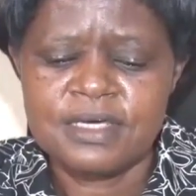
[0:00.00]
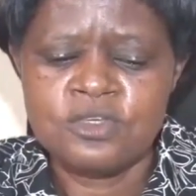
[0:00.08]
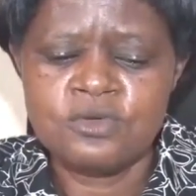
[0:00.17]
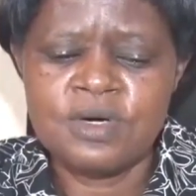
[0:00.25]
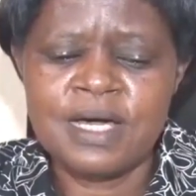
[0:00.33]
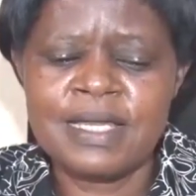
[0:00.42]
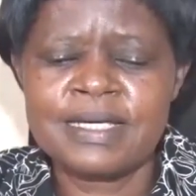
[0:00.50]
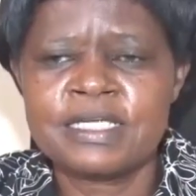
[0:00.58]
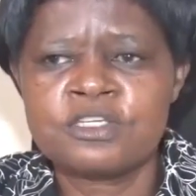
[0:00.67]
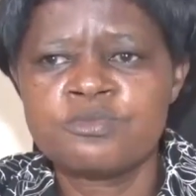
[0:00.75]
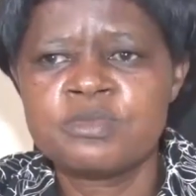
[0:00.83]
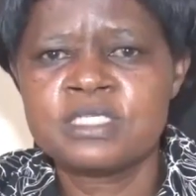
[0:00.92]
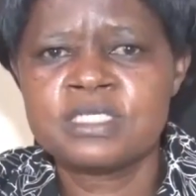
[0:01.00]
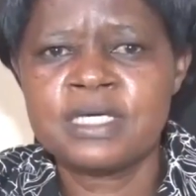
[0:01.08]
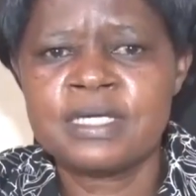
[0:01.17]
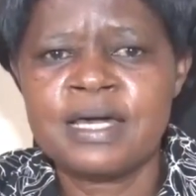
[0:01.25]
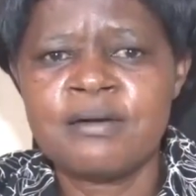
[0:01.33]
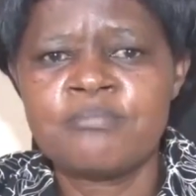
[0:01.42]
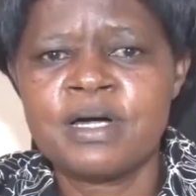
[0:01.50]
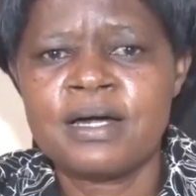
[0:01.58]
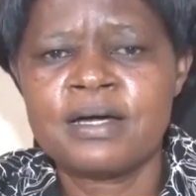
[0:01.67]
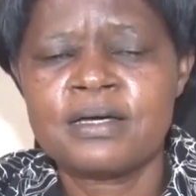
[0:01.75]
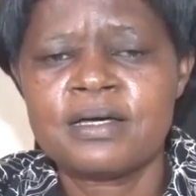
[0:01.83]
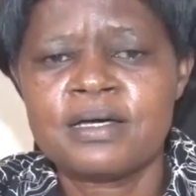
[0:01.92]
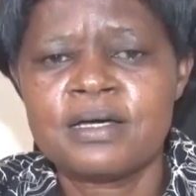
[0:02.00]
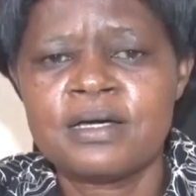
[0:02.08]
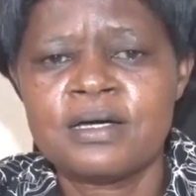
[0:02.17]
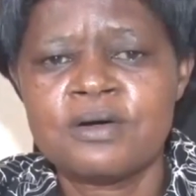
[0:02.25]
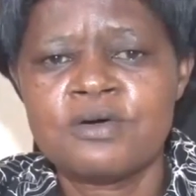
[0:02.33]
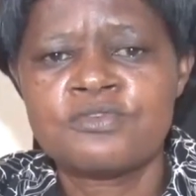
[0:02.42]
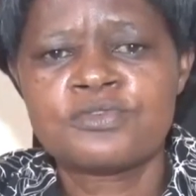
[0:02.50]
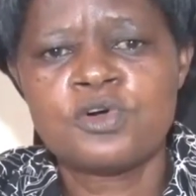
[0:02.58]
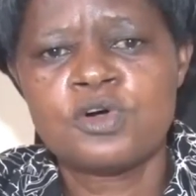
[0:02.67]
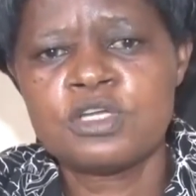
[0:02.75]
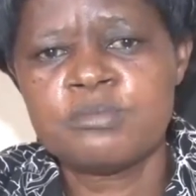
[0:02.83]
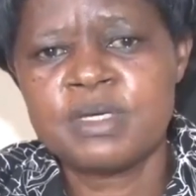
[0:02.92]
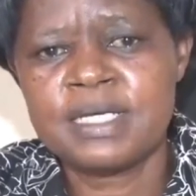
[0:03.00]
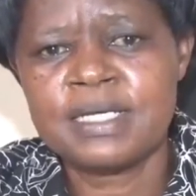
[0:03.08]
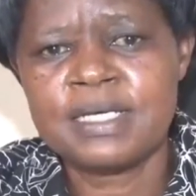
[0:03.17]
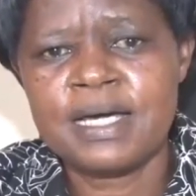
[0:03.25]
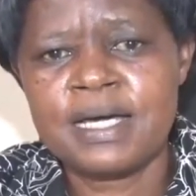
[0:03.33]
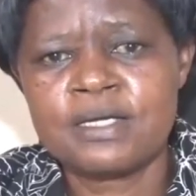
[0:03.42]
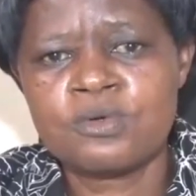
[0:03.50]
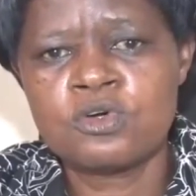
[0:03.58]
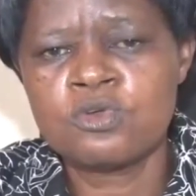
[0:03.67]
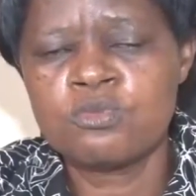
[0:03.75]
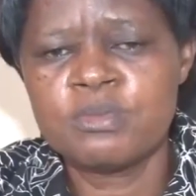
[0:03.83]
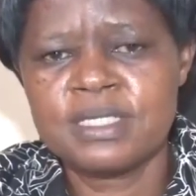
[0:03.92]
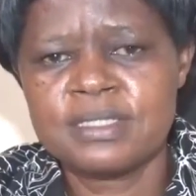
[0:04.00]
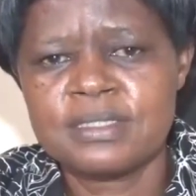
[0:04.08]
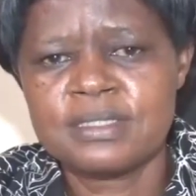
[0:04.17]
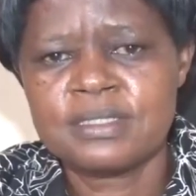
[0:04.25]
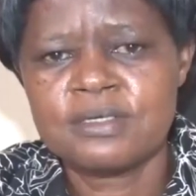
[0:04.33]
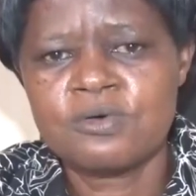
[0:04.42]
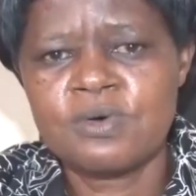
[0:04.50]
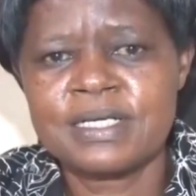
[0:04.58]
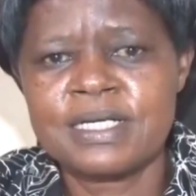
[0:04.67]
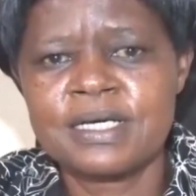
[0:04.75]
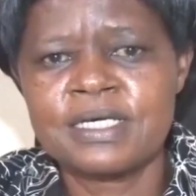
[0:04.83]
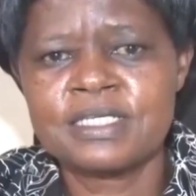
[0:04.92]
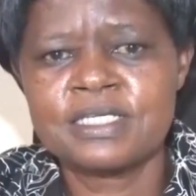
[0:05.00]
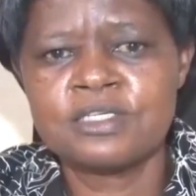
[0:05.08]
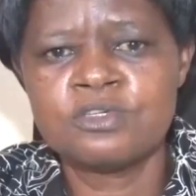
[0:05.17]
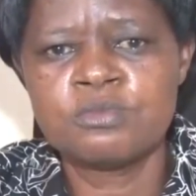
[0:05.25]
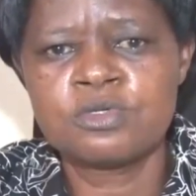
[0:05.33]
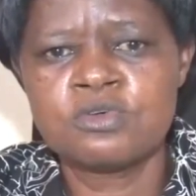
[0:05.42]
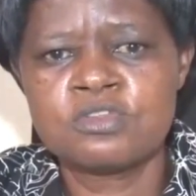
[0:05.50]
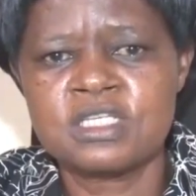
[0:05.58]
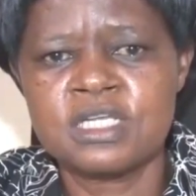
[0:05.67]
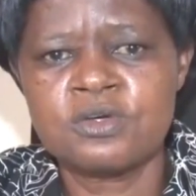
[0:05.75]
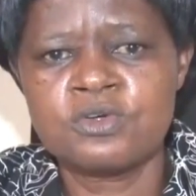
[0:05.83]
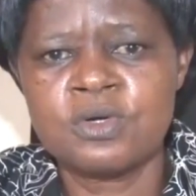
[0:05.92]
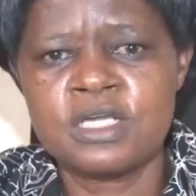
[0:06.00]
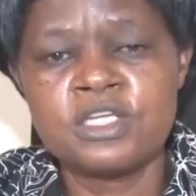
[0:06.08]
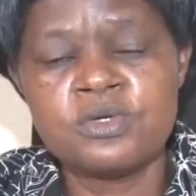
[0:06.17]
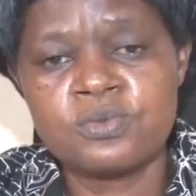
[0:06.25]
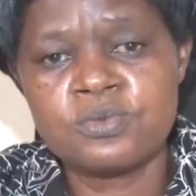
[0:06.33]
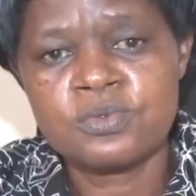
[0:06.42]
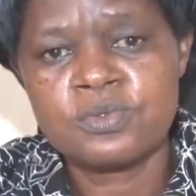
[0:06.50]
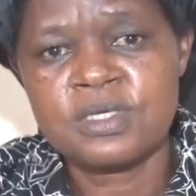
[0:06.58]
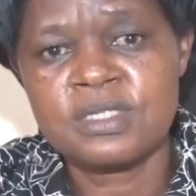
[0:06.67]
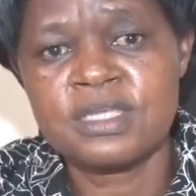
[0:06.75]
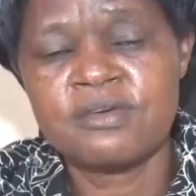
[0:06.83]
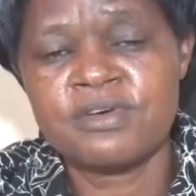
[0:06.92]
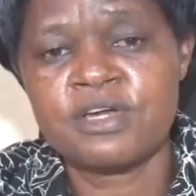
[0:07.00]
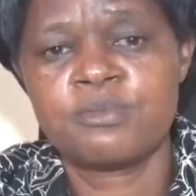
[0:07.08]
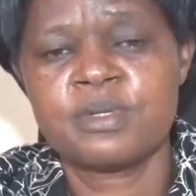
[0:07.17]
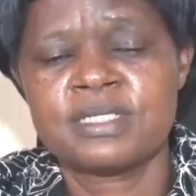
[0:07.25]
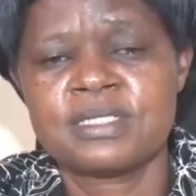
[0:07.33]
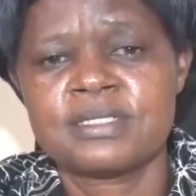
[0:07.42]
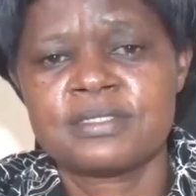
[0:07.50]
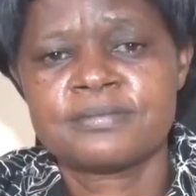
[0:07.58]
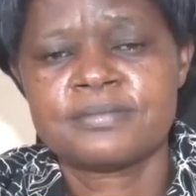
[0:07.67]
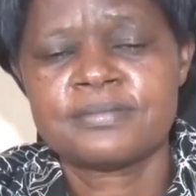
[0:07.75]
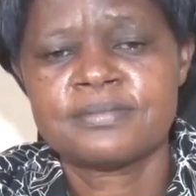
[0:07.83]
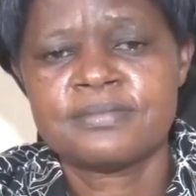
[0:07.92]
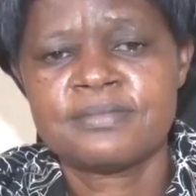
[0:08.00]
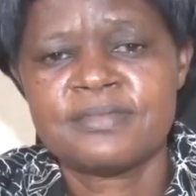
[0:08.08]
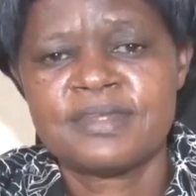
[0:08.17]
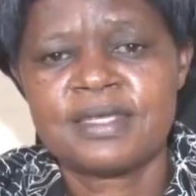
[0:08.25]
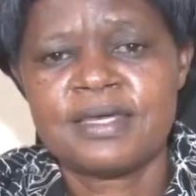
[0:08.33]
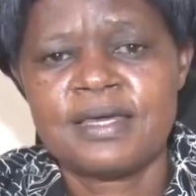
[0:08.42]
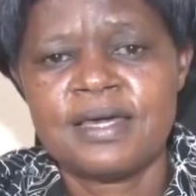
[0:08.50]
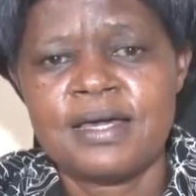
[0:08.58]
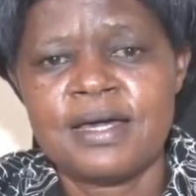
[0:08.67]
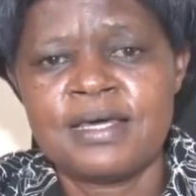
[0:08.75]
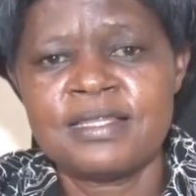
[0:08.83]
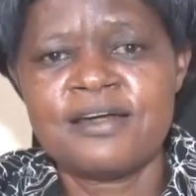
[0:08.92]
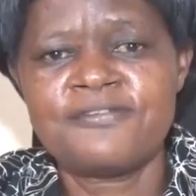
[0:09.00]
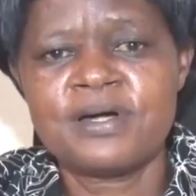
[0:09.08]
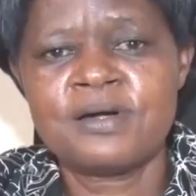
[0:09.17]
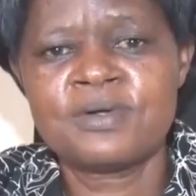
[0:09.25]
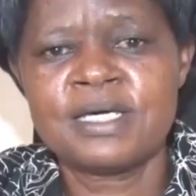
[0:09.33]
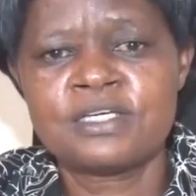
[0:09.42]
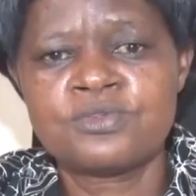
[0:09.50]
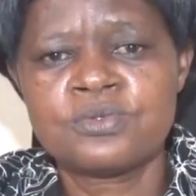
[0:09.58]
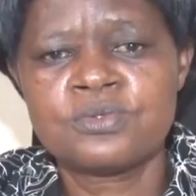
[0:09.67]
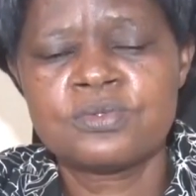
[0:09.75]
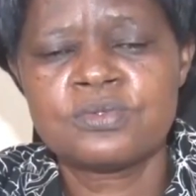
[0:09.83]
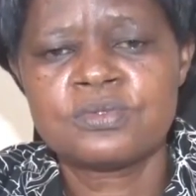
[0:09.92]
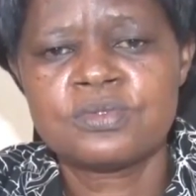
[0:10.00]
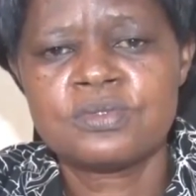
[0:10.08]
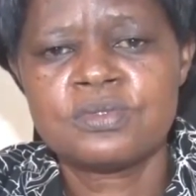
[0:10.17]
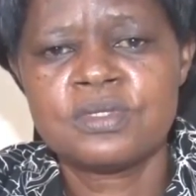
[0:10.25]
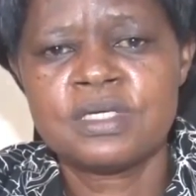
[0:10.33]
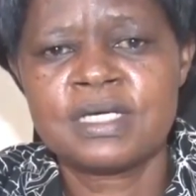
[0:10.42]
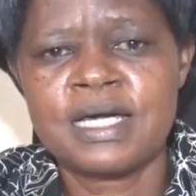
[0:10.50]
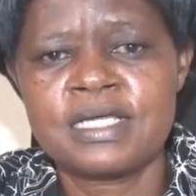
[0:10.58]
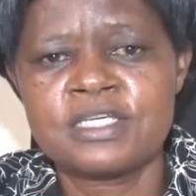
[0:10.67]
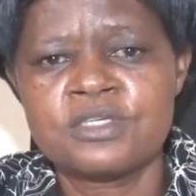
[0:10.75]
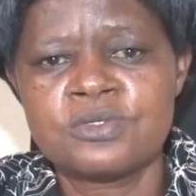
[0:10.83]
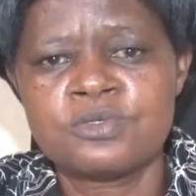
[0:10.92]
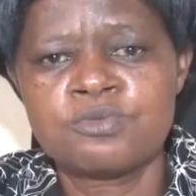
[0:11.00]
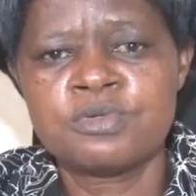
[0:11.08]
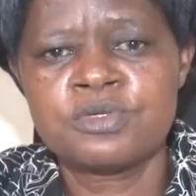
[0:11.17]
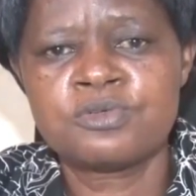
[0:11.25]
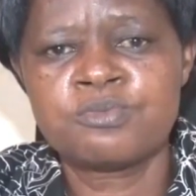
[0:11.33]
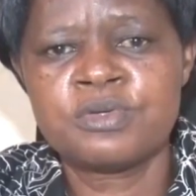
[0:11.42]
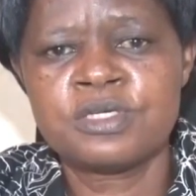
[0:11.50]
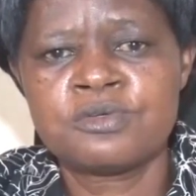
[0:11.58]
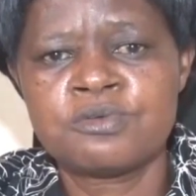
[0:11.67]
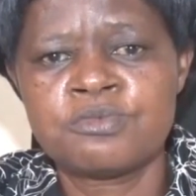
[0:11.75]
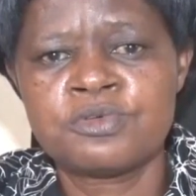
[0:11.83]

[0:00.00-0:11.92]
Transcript: You are likely to meet a number of con men and con women who are targeting you because they know you are new in the environment. And therefore, I would like to encourage you to